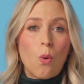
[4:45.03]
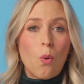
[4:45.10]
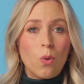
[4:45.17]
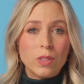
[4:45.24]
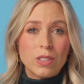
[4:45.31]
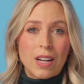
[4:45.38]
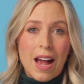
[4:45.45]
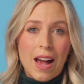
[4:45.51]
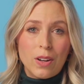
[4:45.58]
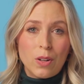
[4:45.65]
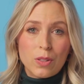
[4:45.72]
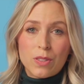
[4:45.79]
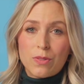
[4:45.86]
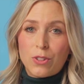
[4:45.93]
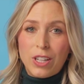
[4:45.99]
older
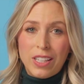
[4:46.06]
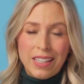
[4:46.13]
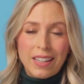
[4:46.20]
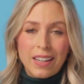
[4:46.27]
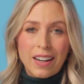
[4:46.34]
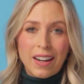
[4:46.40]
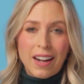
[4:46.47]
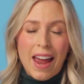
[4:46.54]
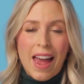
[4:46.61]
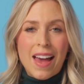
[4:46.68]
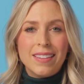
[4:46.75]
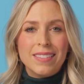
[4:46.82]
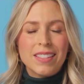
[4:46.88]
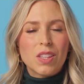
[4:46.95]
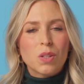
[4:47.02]
adults for a year,
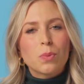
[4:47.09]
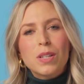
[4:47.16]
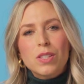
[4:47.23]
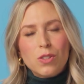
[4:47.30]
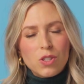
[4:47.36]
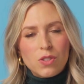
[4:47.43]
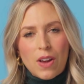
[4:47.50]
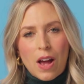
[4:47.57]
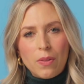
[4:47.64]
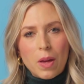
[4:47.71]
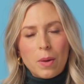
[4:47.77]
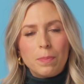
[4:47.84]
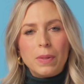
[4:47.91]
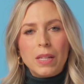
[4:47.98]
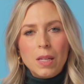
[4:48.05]
and the research found that
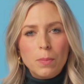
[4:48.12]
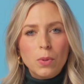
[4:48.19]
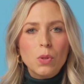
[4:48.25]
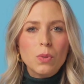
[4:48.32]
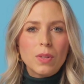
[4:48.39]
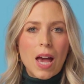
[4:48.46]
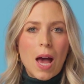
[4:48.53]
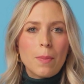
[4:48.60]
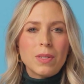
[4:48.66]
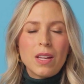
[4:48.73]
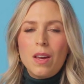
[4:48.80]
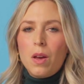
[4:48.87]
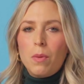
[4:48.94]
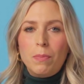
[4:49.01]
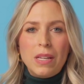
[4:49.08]
people who kept
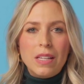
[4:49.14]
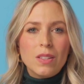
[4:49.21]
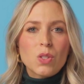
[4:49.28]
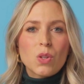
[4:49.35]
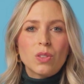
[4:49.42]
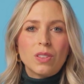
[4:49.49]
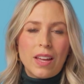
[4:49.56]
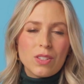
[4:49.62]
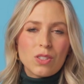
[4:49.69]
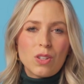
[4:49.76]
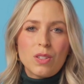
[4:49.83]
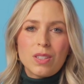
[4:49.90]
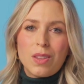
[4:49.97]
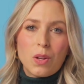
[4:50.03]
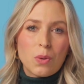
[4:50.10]
beans or
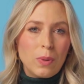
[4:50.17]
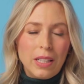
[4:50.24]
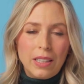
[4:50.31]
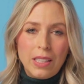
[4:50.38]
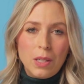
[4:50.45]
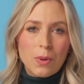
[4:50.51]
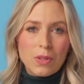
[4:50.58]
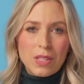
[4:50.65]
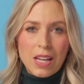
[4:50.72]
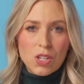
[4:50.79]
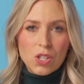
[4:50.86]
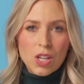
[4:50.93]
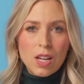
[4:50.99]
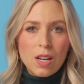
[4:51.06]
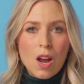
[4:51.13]
lentils in their weekly
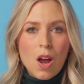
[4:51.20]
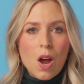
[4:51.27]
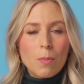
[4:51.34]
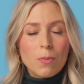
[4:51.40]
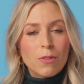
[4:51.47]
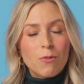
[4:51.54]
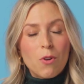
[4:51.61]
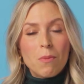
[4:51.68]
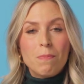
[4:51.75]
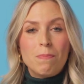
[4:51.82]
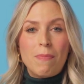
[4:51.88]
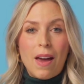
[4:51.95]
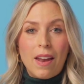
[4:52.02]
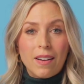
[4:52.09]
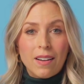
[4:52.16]
rotation performed
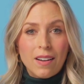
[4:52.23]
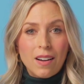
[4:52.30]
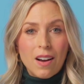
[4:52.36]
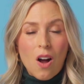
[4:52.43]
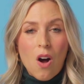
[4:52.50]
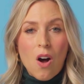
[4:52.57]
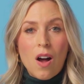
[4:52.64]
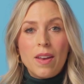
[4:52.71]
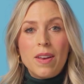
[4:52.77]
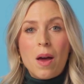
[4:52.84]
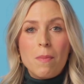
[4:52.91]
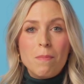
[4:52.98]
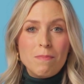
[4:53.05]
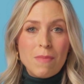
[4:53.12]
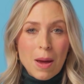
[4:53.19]
better on
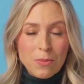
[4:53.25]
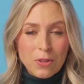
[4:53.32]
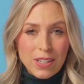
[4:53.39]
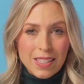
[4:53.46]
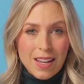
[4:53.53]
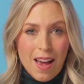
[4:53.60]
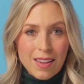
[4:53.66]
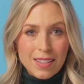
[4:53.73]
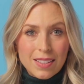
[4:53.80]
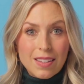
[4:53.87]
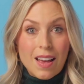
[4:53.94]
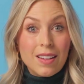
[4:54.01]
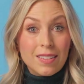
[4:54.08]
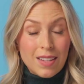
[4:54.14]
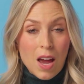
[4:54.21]
memory tests
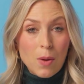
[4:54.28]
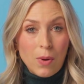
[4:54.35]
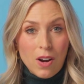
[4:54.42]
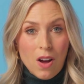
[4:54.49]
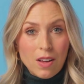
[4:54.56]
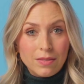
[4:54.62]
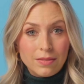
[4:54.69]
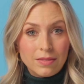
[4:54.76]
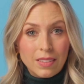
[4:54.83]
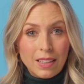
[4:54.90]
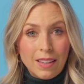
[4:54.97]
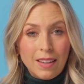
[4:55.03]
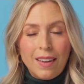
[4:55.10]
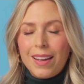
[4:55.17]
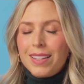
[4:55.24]
as time went on.
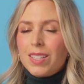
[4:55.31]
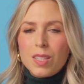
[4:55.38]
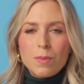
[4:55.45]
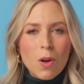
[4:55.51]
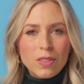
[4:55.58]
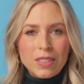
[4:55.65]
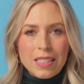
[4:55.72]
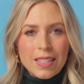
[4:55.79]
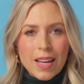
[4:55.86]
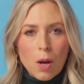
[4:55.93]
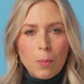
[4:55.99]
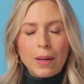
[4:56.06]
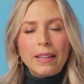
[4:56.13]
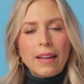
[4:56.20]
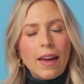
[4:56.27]
It's a small detail,
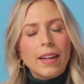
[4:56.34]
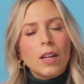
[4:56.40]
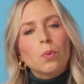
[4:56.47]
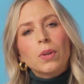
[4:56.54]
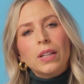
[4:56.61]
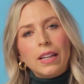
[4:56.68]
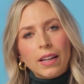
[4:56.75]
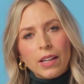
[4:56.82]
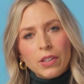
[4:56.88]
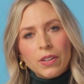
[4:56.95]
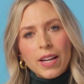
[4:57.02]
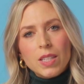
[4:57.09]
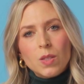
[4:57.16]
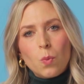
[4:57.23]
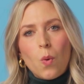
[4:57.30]
but again, it
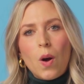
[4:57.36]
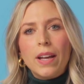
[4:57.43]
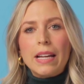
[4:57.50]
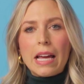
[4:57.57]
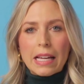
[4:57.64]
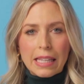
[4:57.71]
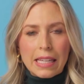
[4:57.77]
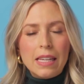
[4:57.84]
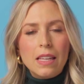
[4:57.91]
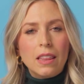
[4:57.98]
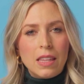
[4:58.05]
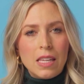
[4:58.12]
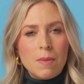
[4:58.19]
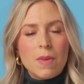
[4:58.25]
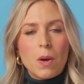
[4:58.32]
reiterates one key
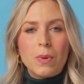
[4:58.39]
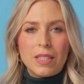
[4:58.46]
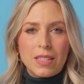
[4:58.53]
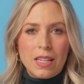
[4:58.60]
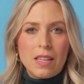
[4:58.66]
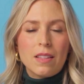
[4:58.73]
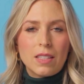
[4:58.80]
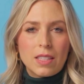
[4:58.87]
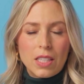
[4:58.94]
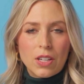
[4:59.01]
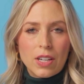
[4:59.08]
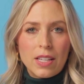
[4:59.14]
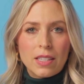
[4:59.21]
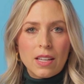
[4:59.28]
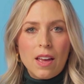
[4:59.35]
theme that we see in this
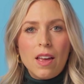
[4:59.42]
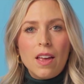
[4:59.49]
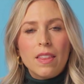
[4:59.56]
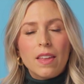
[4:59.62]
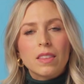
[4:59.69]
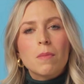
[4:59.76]
series, that the